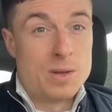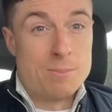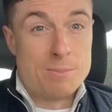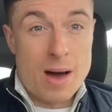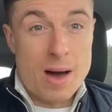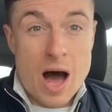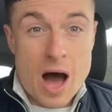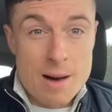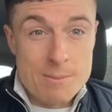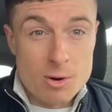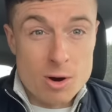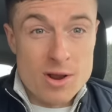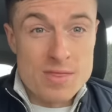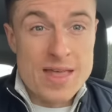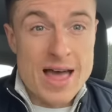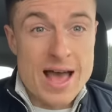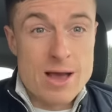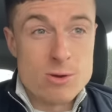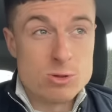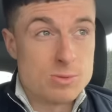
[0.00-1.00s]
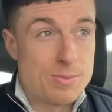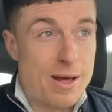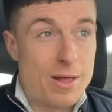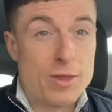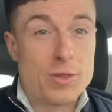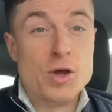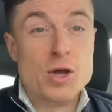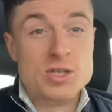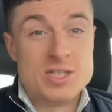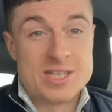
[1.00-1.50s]
Palmer in there who's about
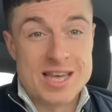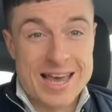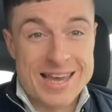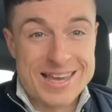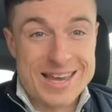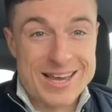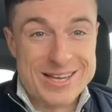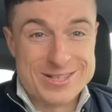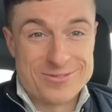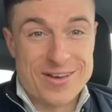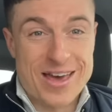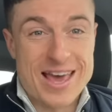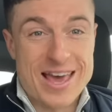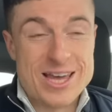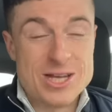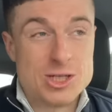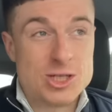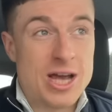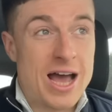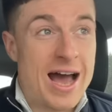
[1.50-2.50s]
38 years of age